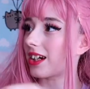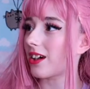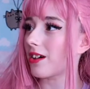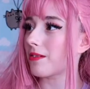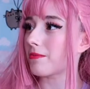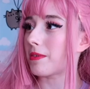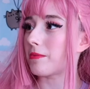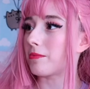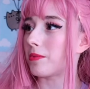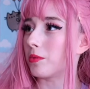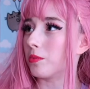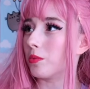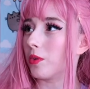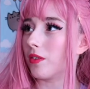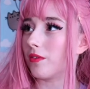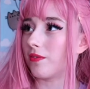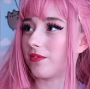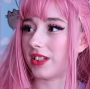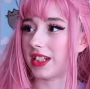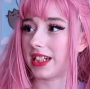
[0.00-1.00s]
I can't remember
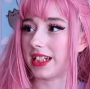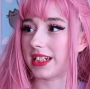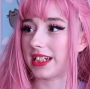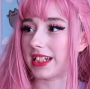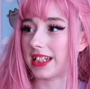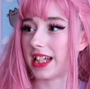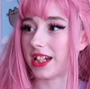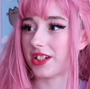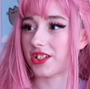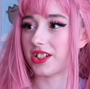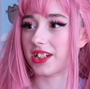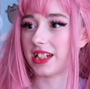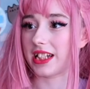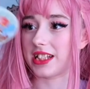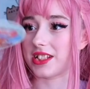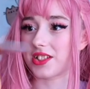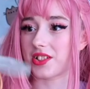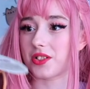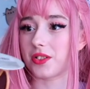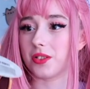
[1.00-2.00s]
what the collection
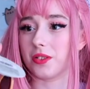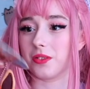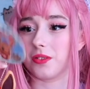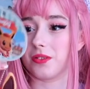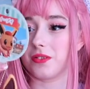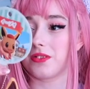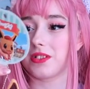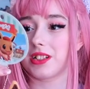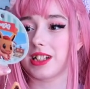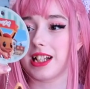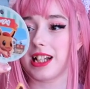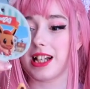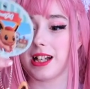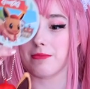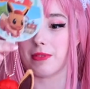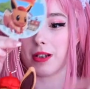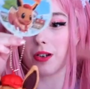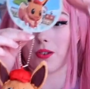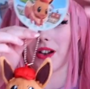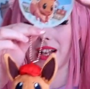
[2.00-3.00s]
is called,
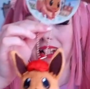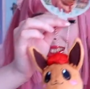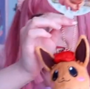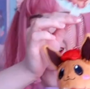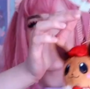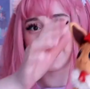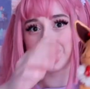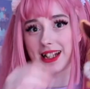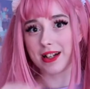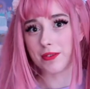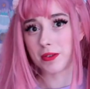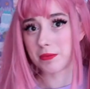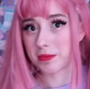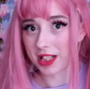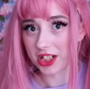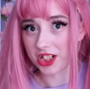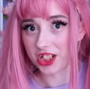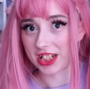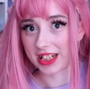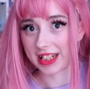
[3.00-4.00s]
but I'm quite excited to have a
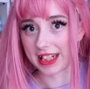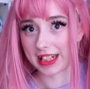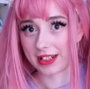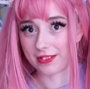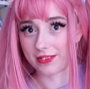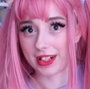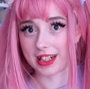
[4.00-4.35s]
plushie key